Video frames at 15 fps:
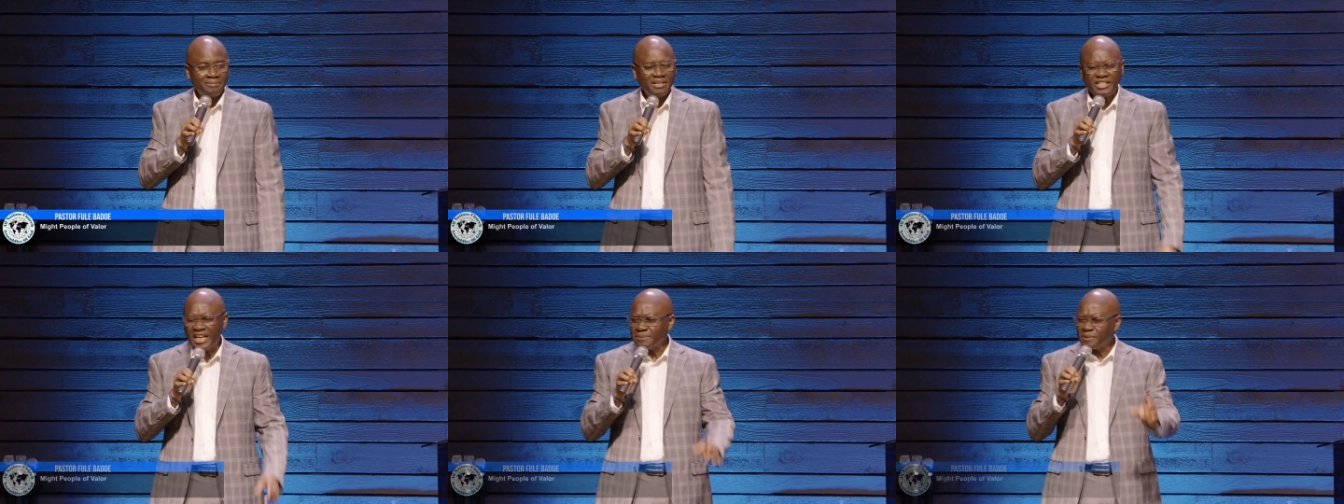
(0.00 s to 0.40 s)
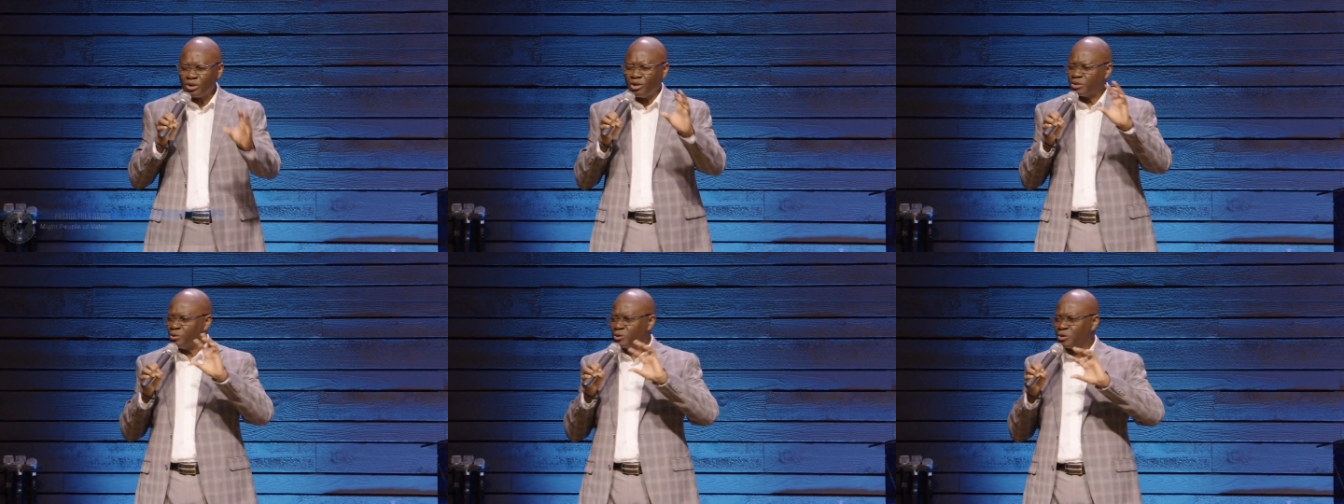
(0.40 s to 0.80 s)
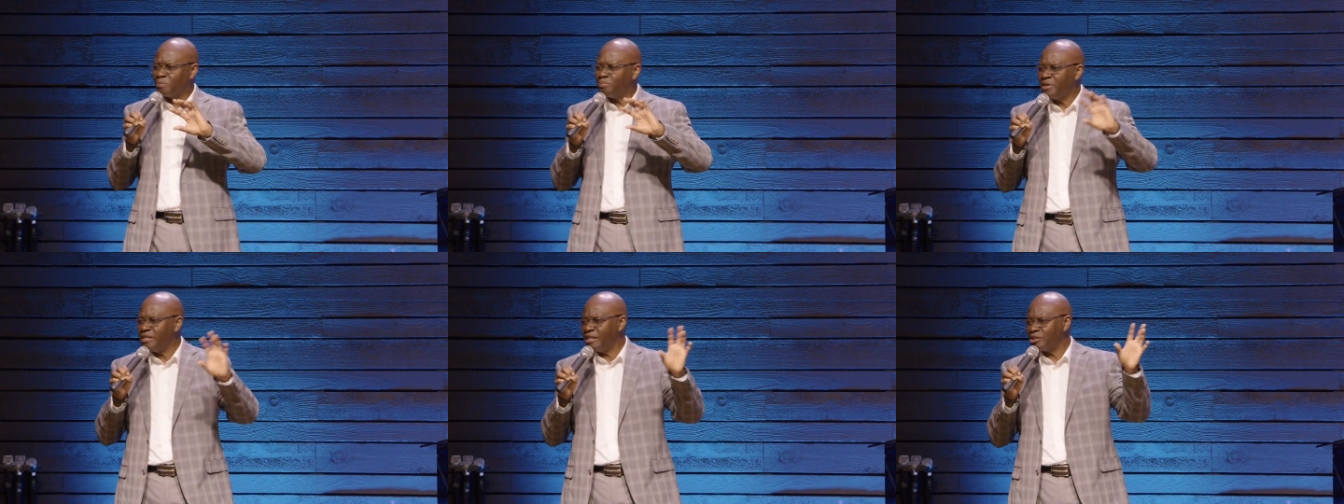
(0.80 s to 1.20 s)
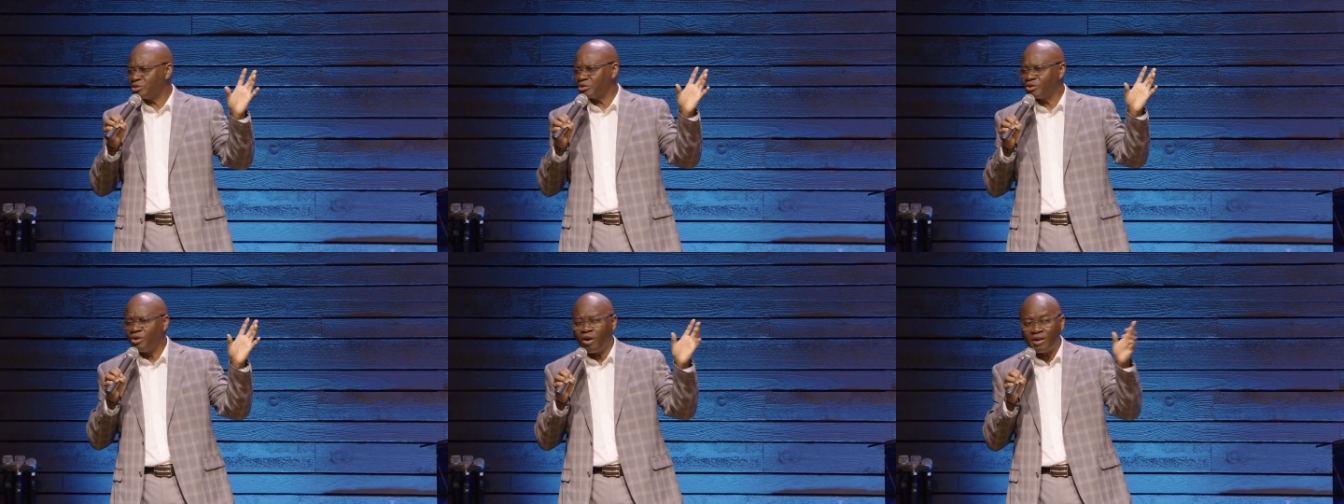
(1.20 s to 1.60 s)
But just because he was obedient
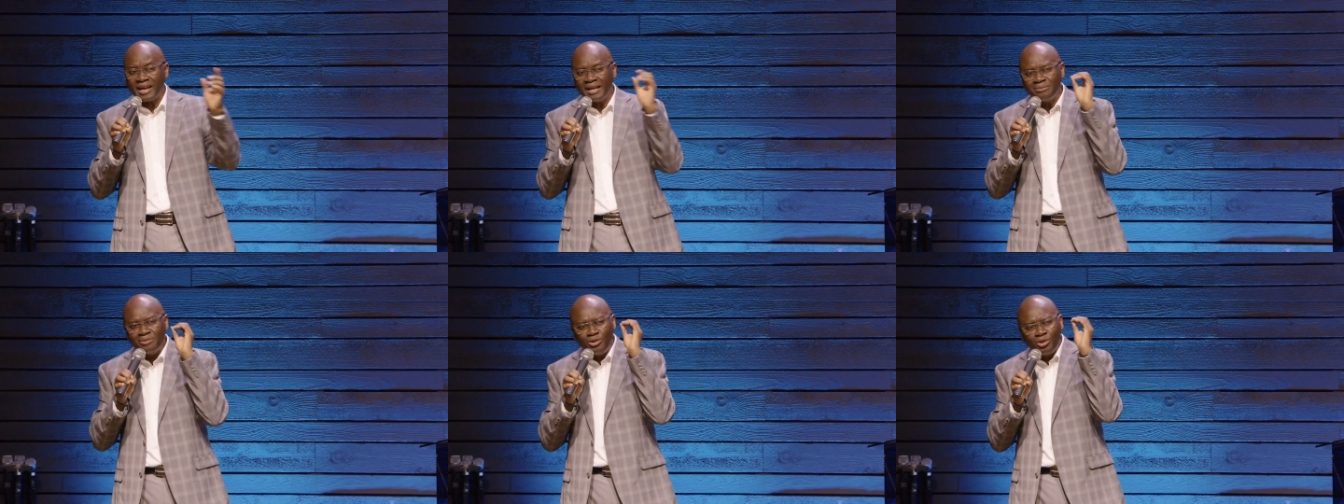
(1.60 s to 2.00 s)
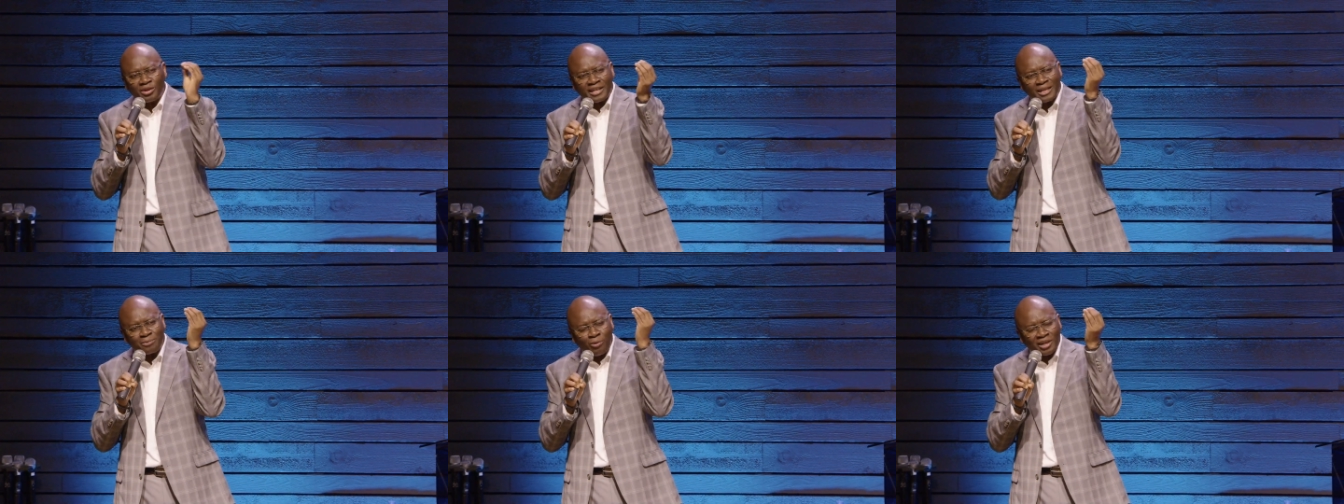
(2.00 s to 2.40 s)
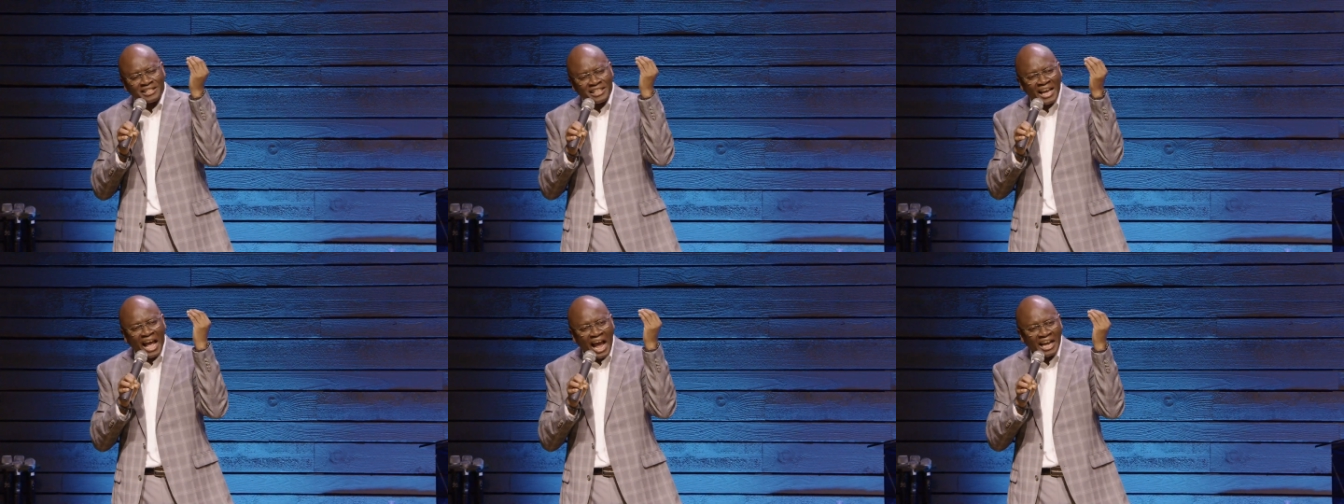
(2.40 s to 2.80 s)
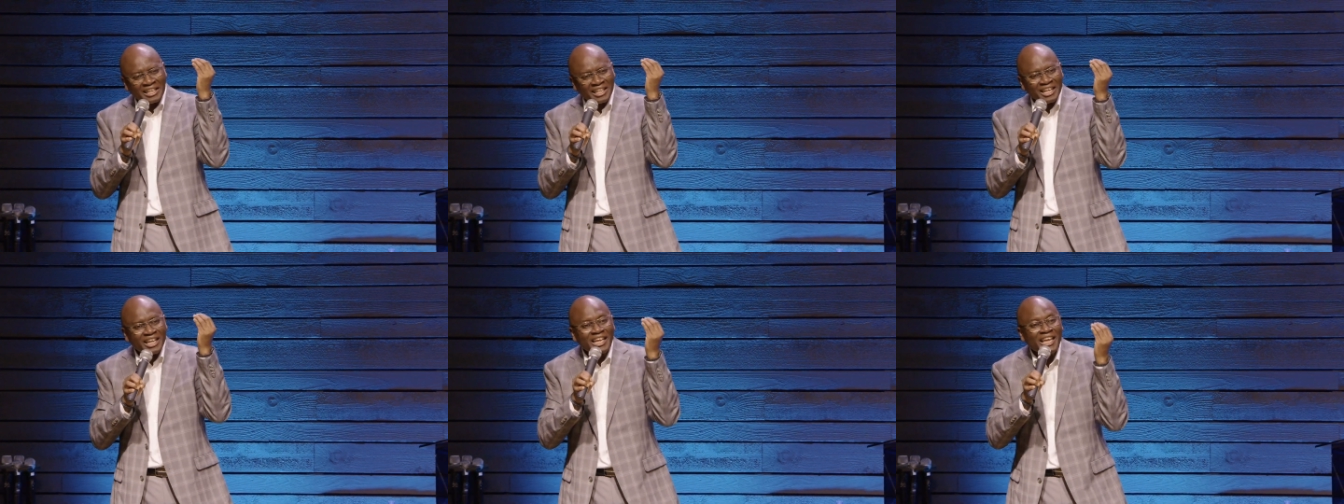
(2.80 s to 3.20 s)
to God and look at what he had
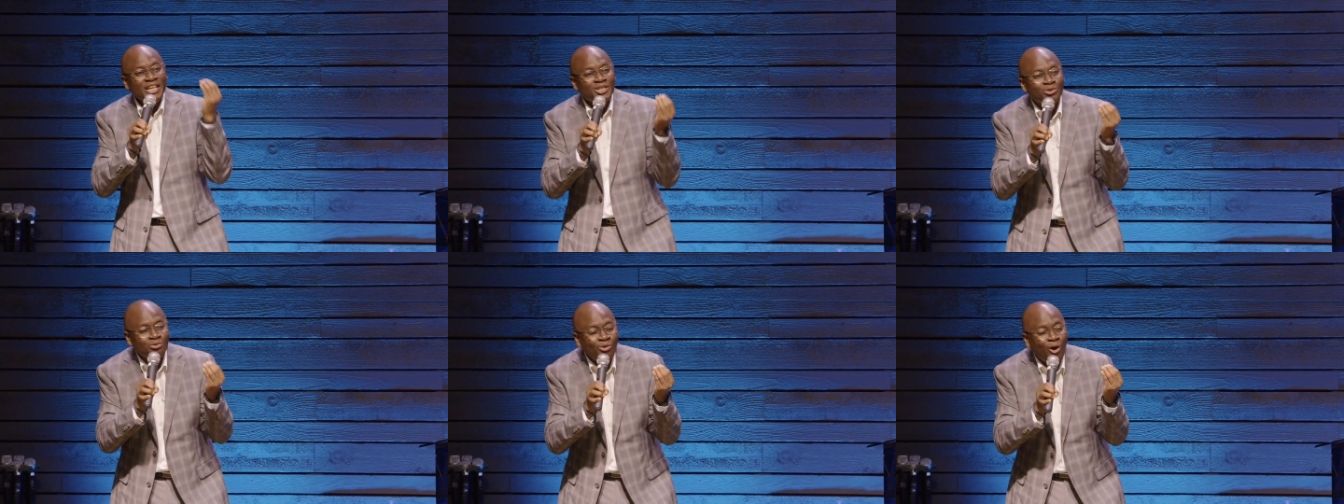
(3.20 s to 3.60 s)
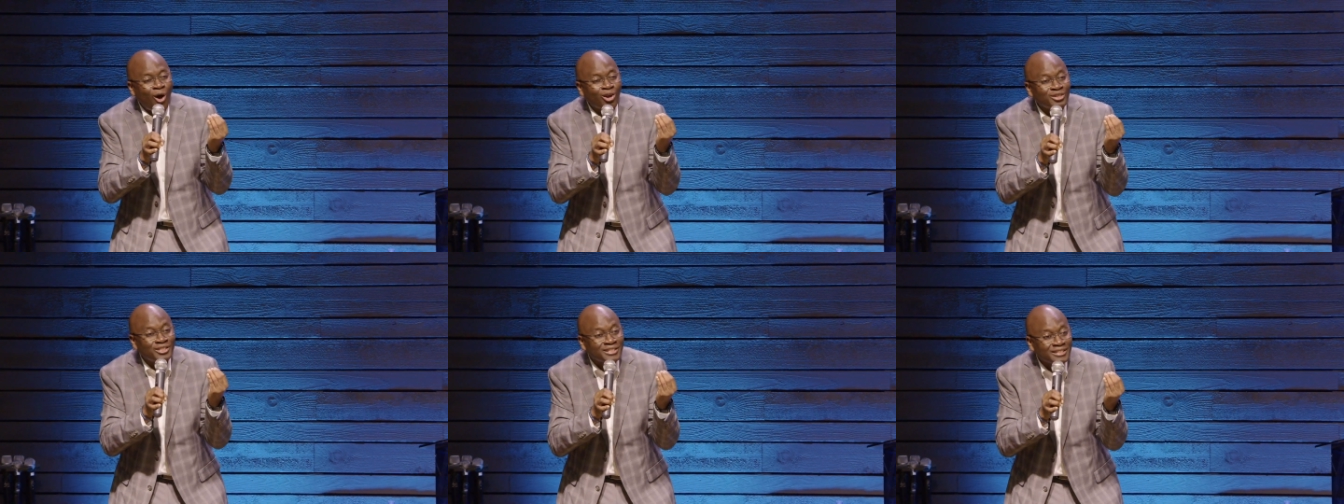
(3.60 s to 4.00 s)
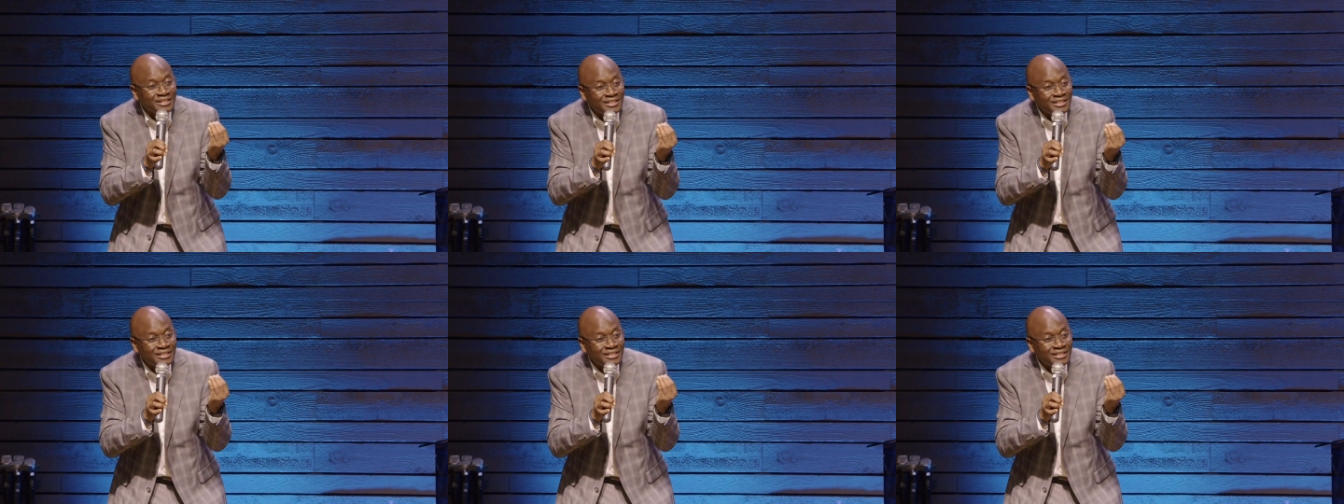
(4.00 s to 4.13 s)
his rod,